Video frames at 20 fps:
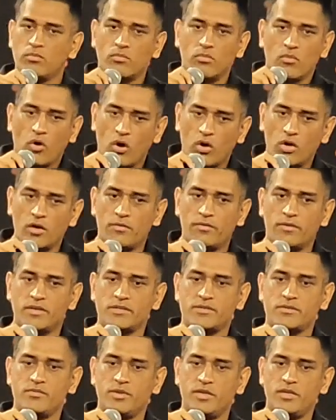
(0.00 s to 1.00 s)
All of
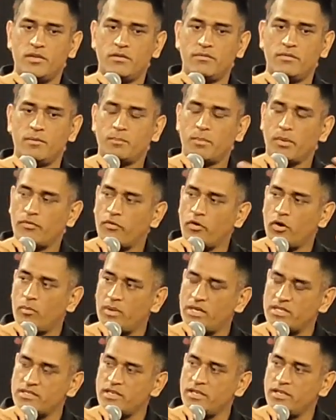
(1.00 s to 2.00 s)
us, we perform
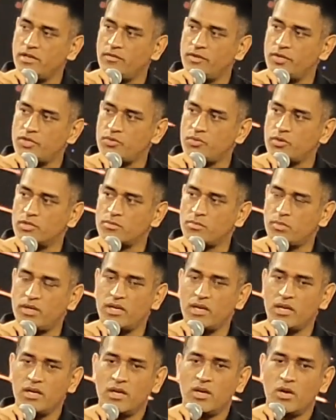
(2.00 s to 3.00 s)
as individuals, but
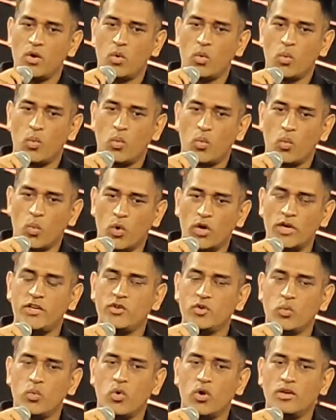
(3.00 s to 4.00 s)
what
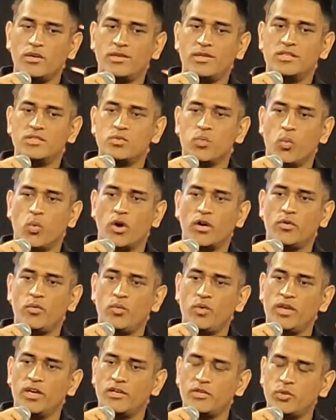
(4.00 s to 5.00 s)
you want is what
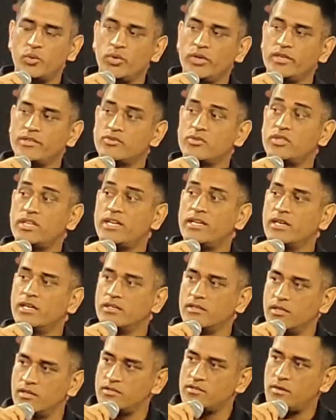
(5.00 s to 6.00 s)
we are doing so that
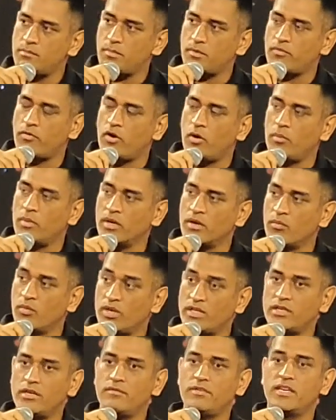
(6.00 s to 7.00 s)
others are performing.
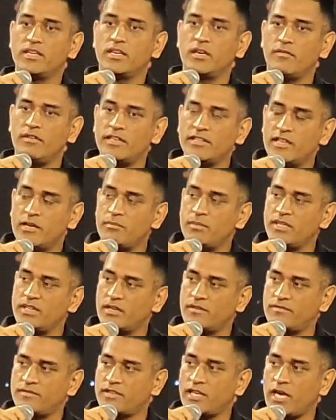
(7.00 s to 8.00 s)
Whether we are giving them
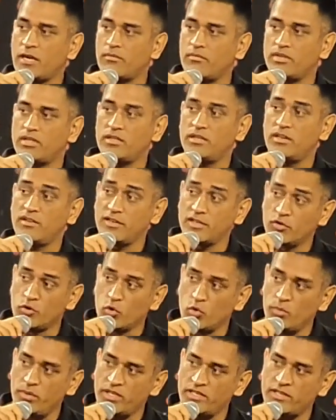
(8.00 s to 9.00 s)
enough time, whether we are
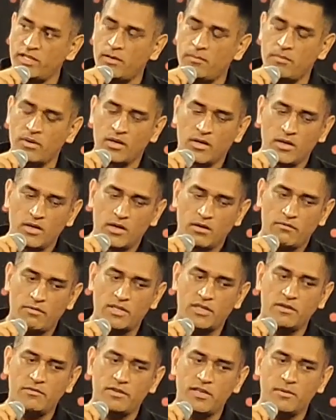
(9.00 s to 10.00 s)
grooming them,
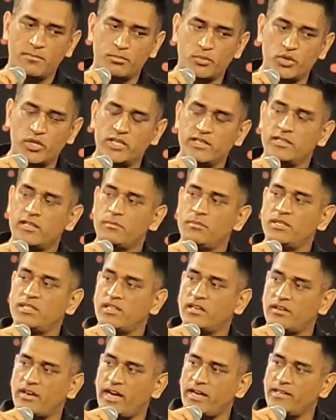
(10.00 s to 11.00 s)
whether we are putting them in
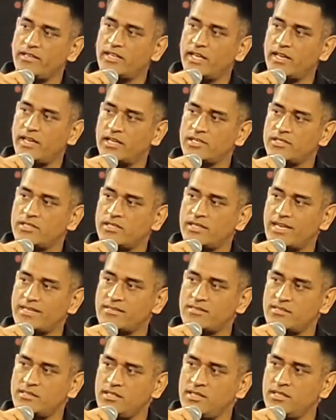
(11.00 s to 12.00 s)
the right direction
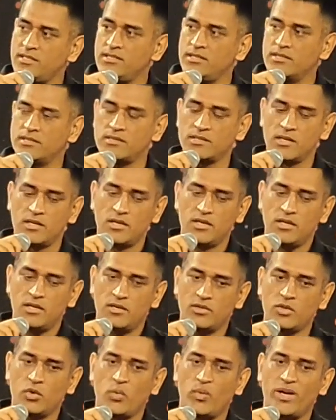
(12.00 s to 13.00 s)
as seniors,
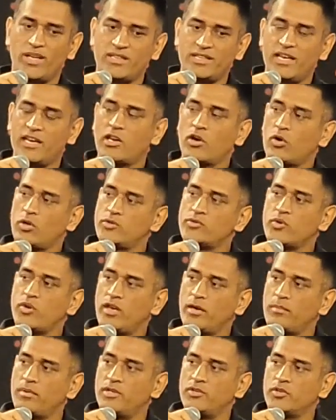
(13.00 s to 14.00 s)
where they are also
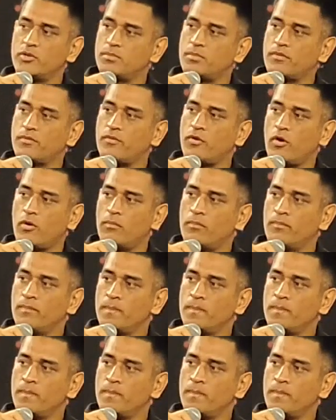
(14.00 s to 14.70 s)
able to perform.